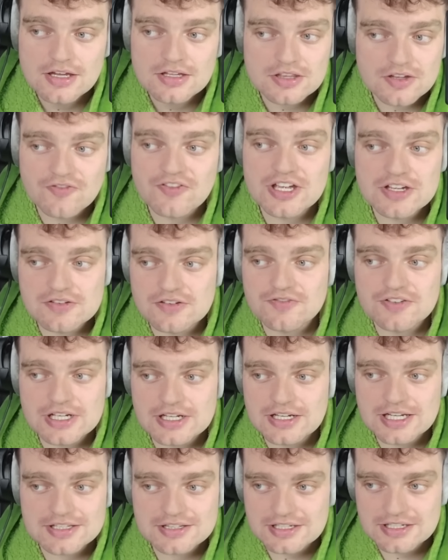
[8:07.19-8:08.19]
The Fever feel
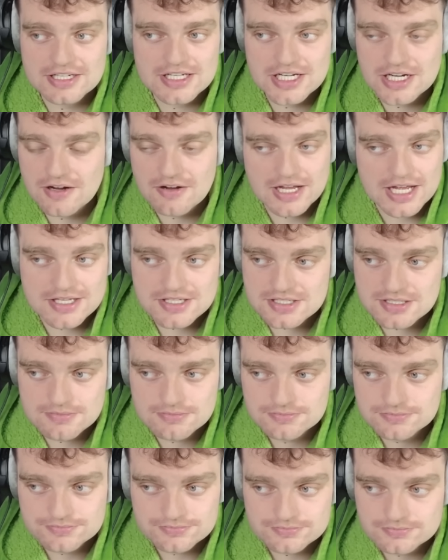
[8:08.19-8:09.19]
like the league are against them,
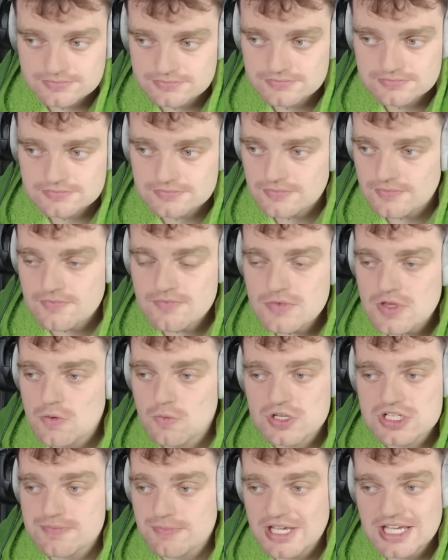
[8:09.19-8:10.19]

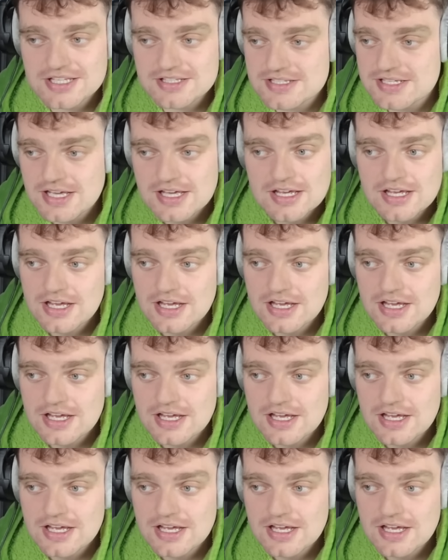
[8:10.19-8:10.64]
which means